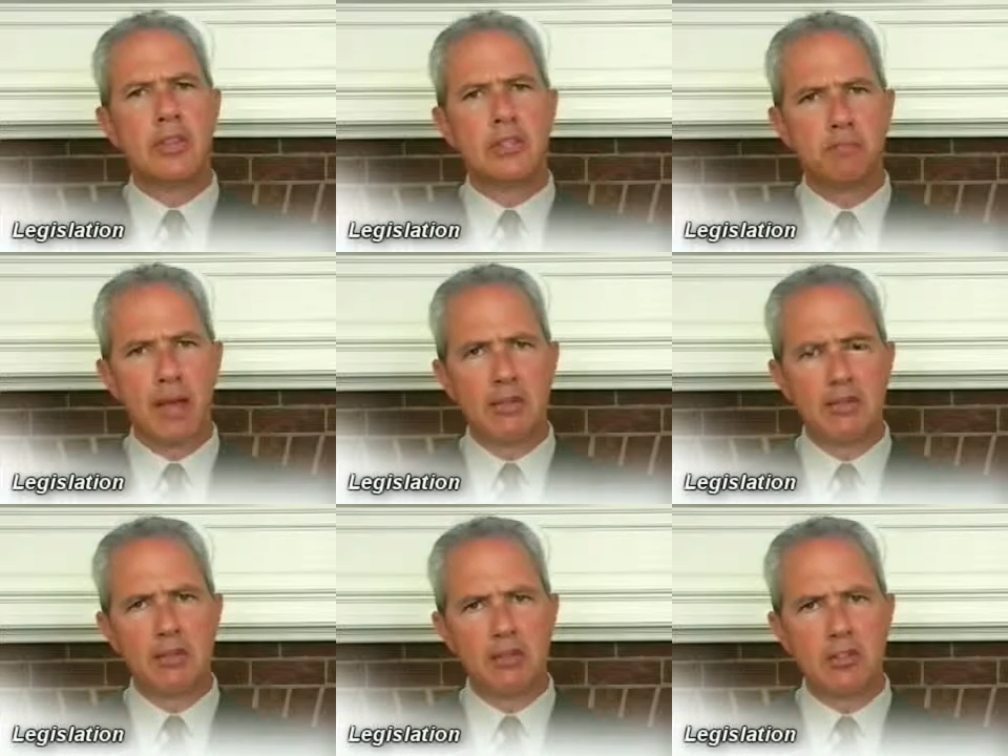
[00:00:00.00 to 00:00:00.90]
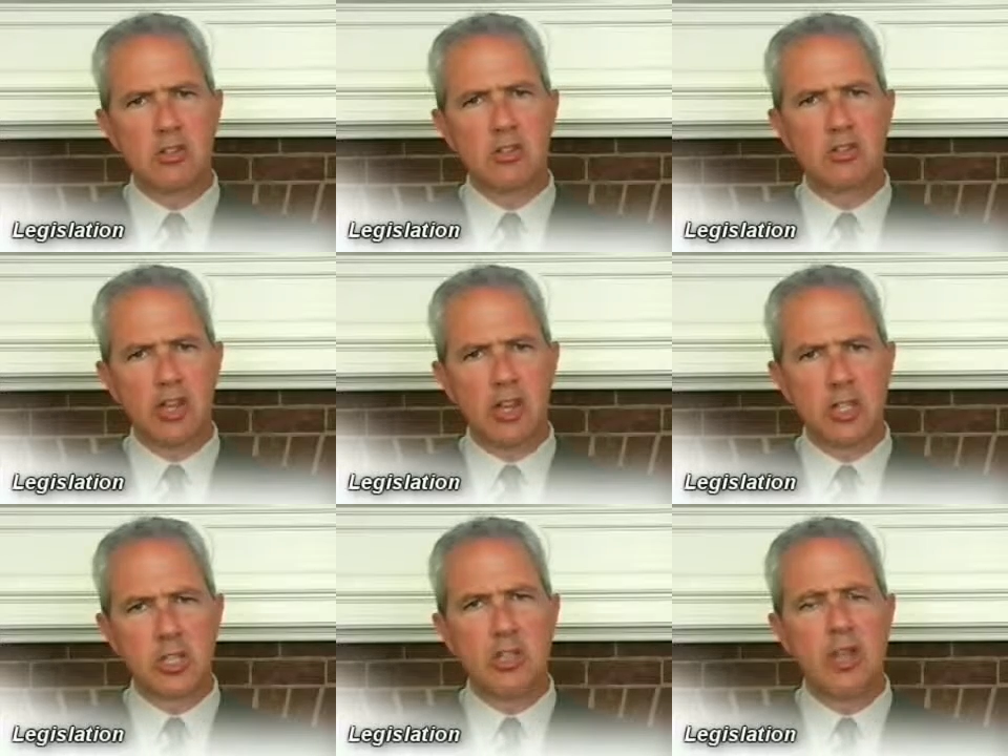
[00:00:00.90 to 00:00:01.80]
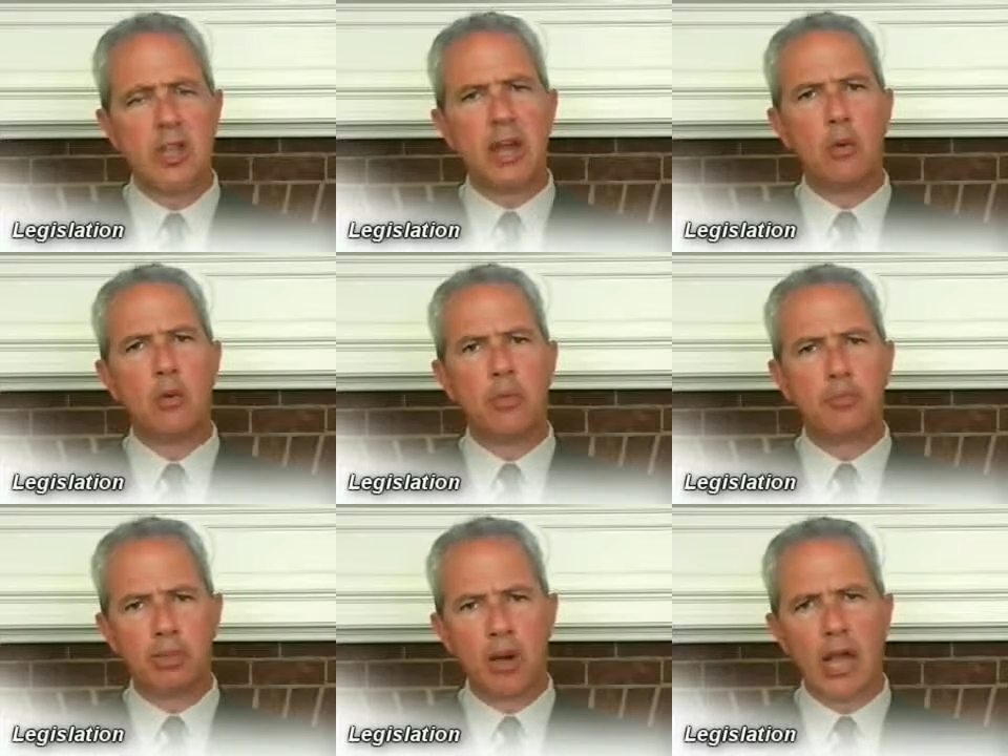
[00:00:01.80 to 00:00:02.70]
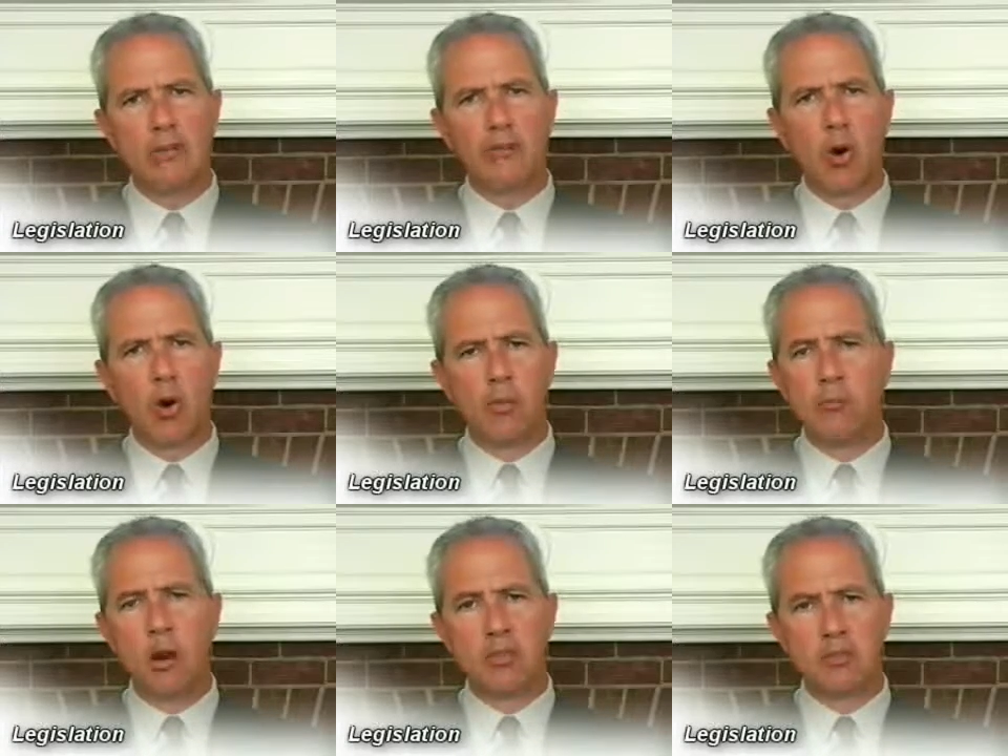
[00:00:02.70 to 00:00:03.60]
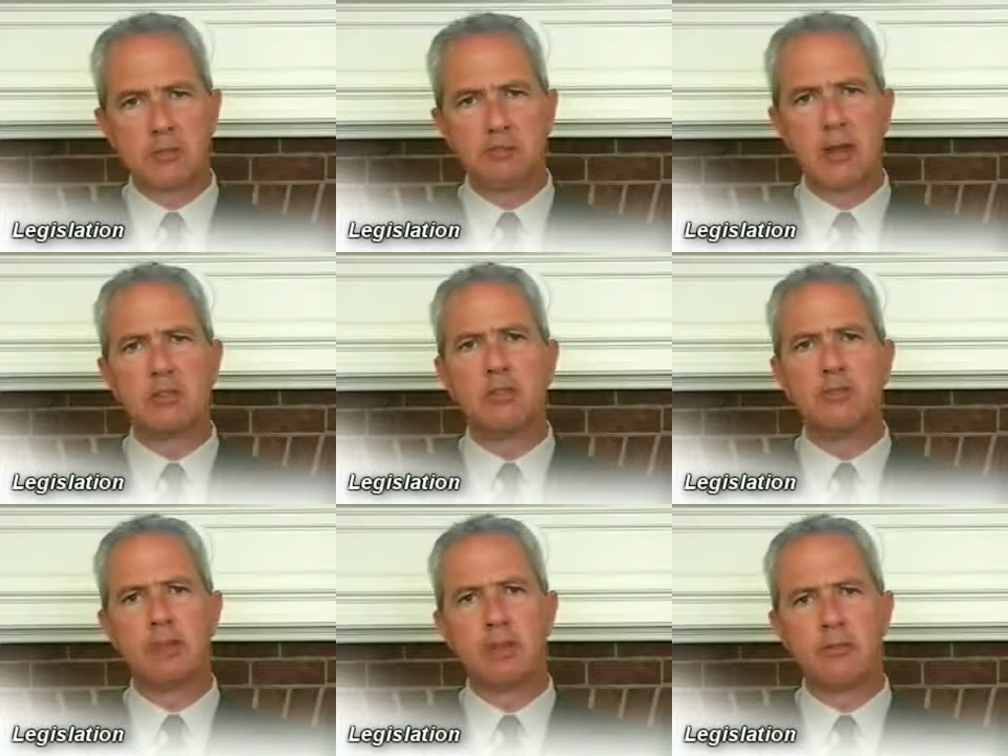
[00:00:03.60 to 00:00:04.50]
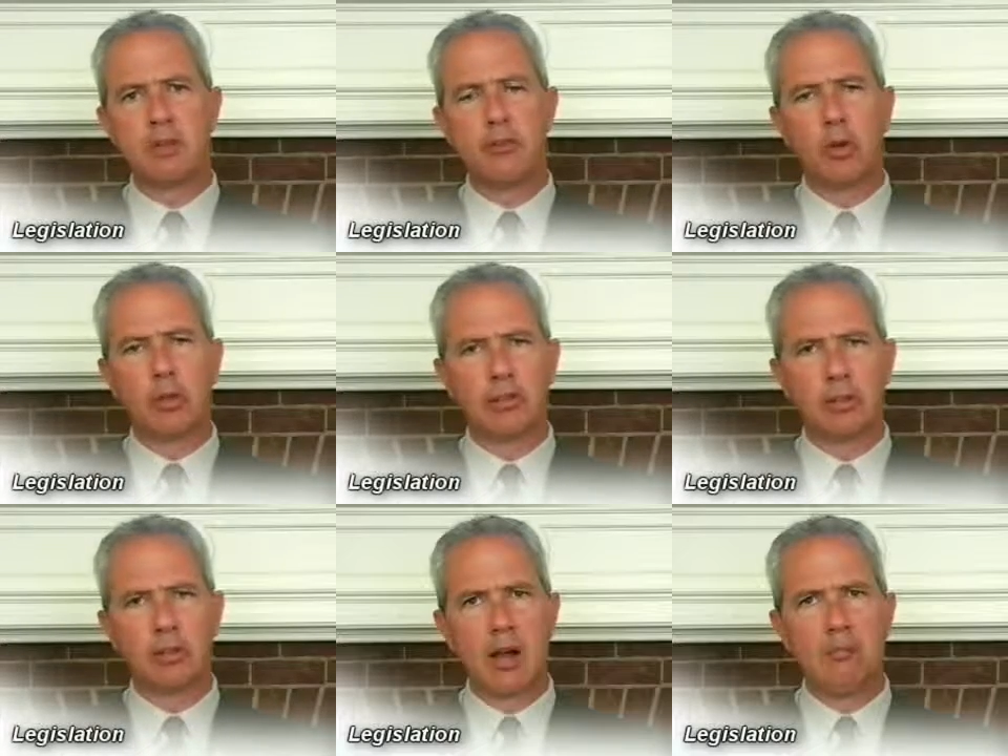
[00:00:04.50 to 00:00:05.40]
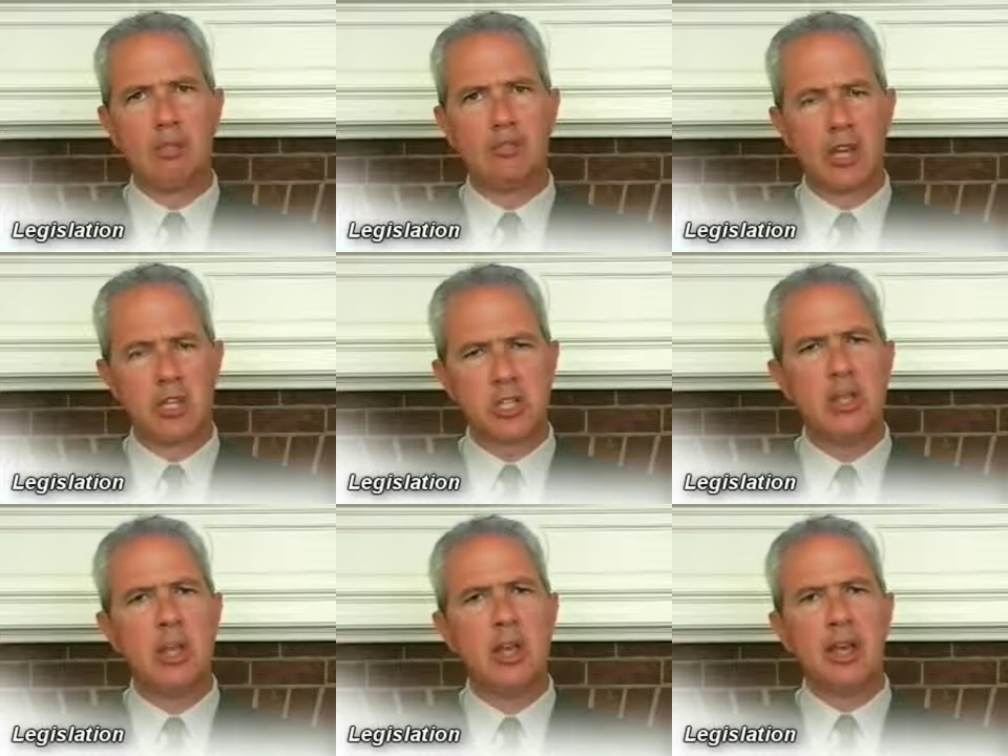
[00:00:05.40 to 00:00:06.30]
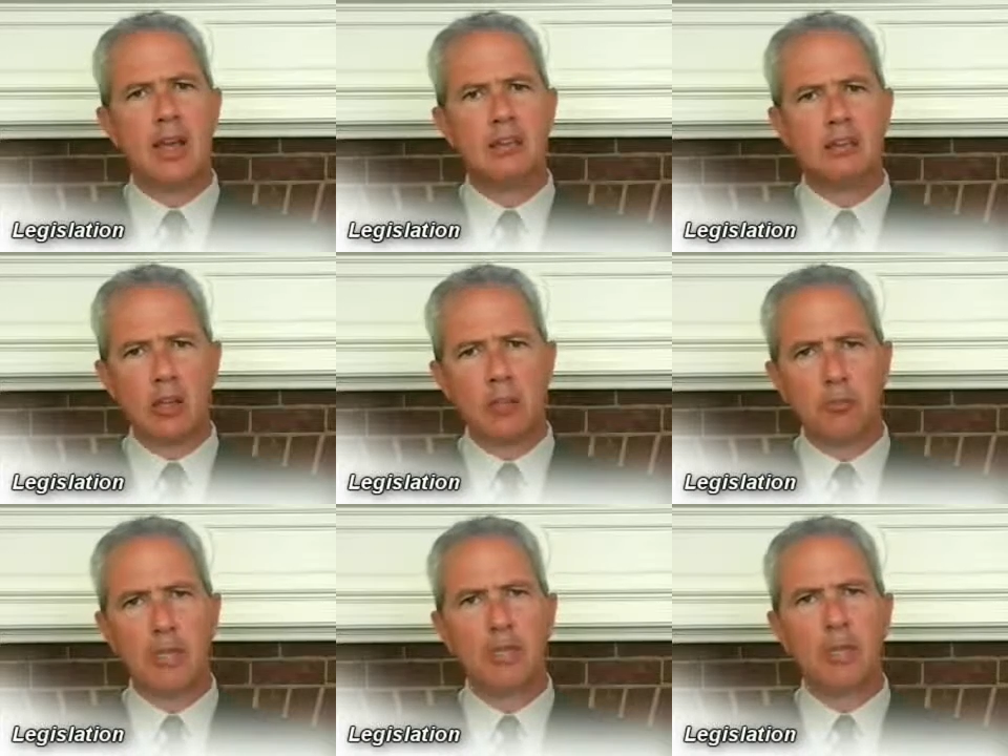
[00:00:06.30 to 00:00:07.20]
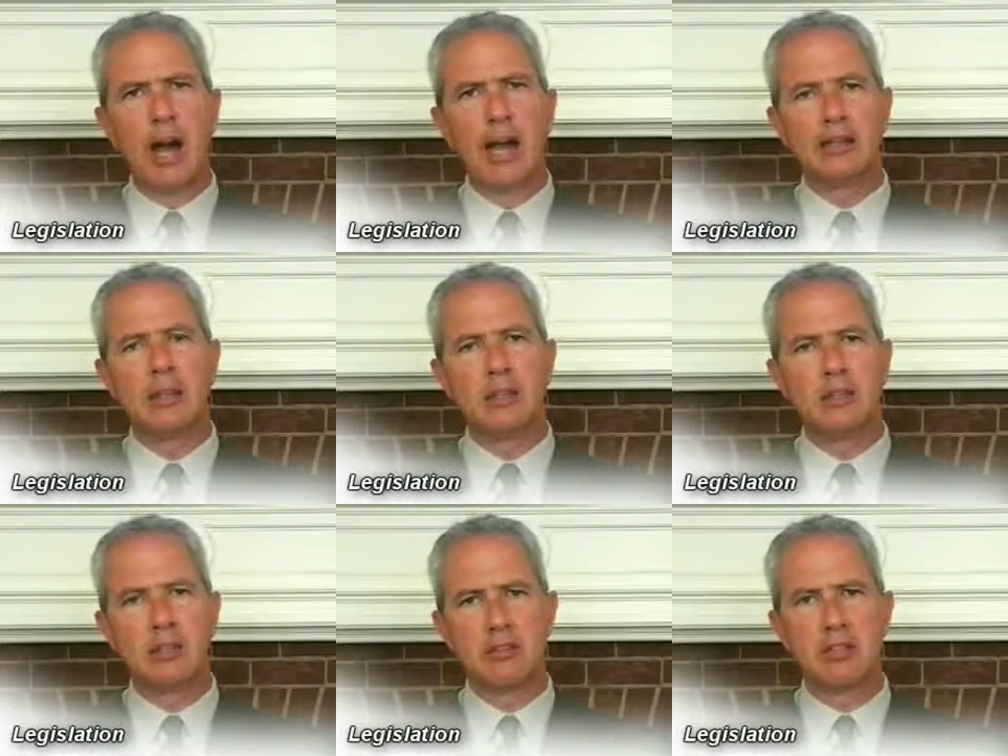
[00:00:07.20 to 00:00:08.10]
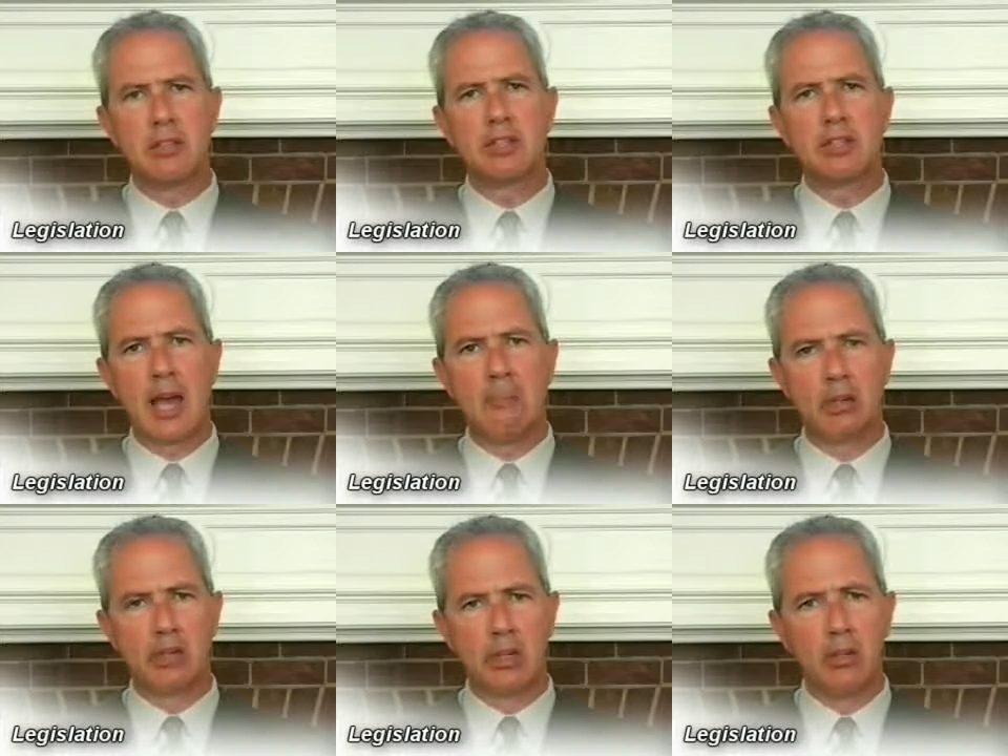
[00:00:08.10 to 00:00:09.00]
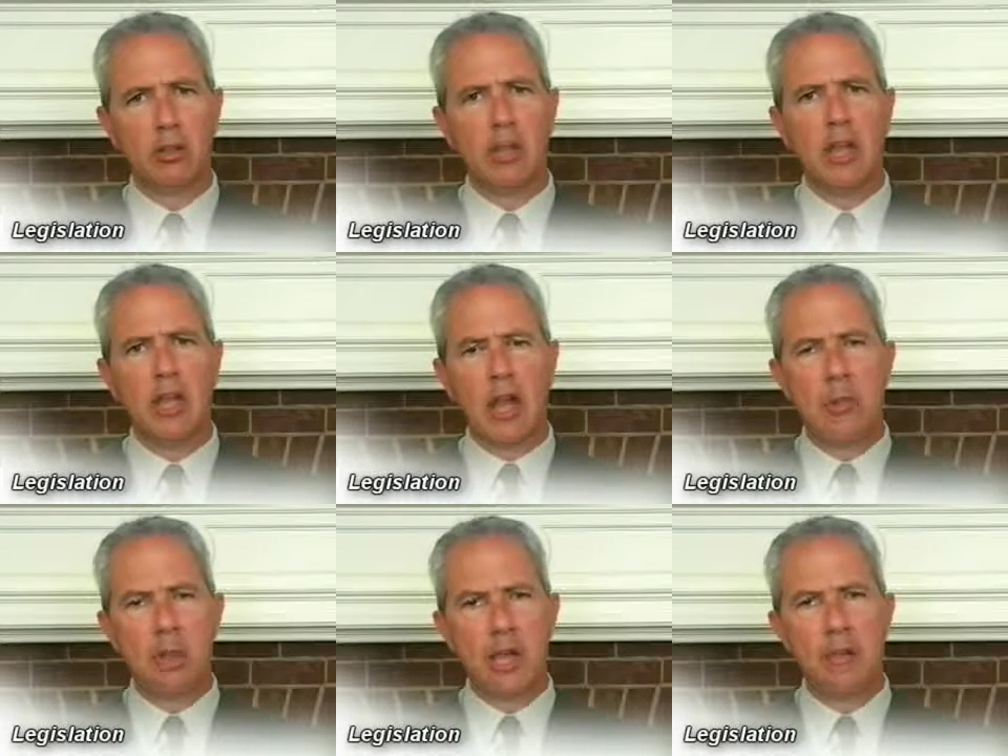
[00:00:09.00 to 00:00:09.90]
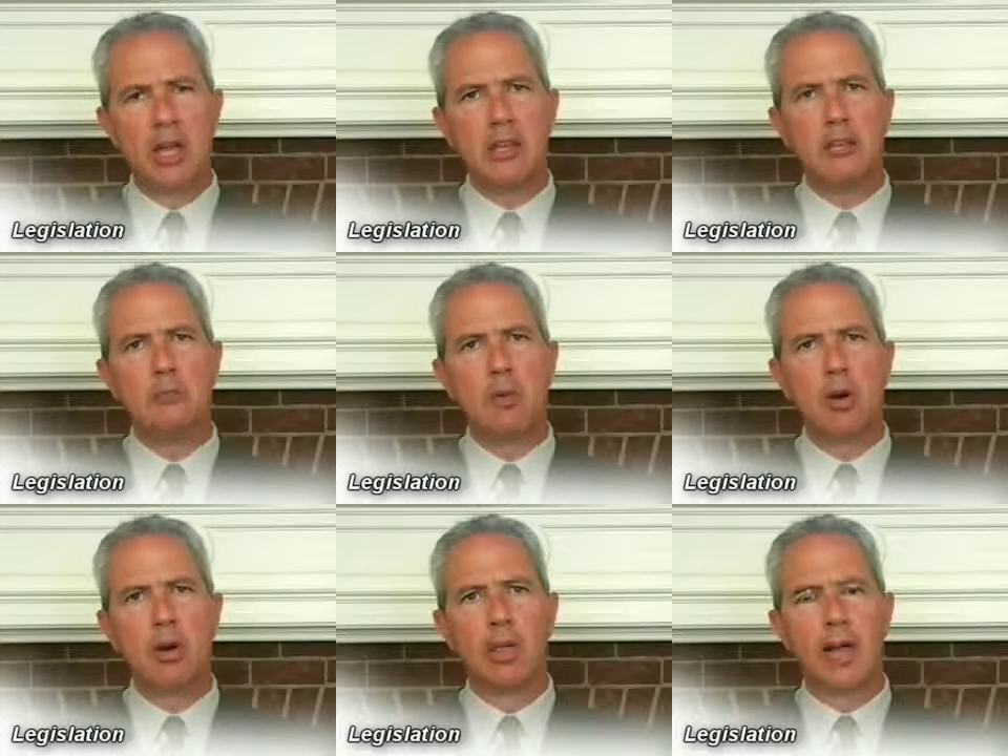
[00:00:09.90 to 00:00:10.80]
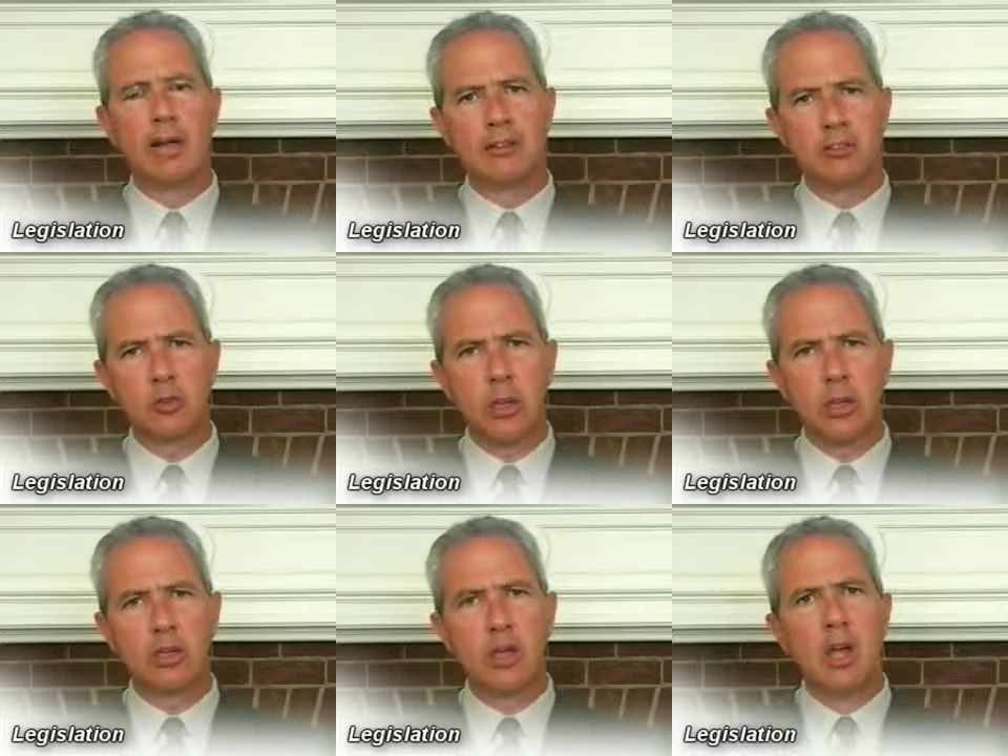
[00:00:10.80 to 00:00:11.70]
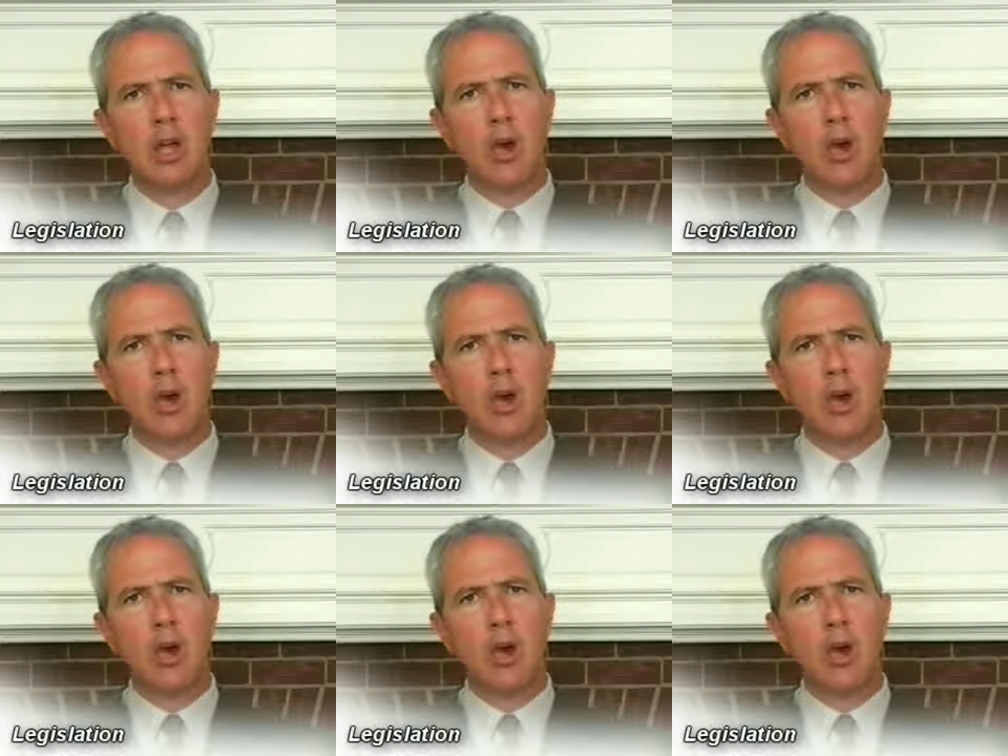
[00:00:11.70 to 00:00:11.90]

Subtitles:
The asbestos legislation that would deprive most asbestos victims of the right to compensation is still being hotly contested on Capitol Hill, and we'll update you more on that next week.